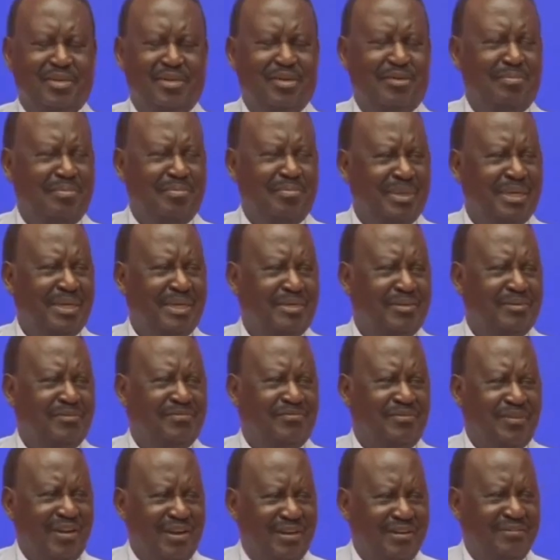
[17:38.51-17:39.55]
compared to
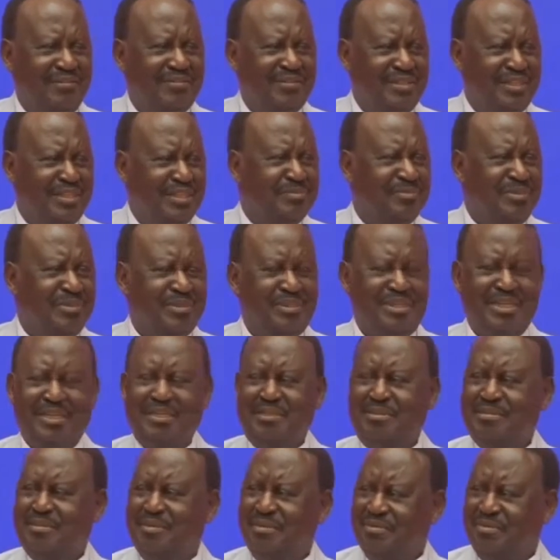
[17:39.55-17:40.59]

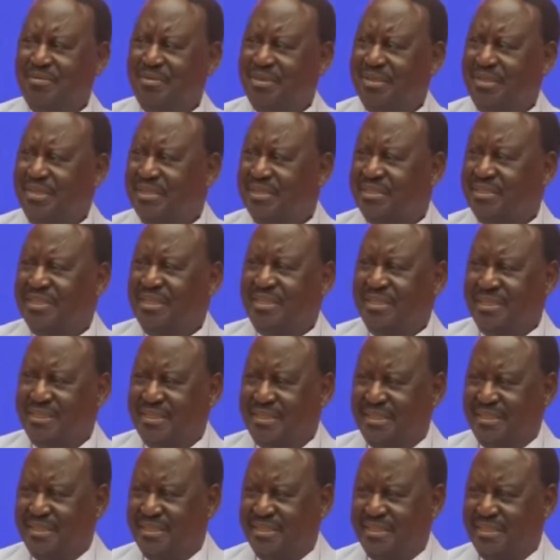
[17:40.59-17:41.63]
5-6% of other
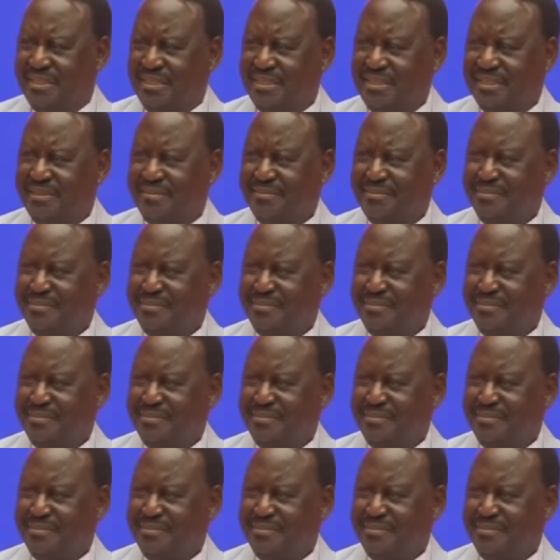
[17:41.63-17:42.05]
states.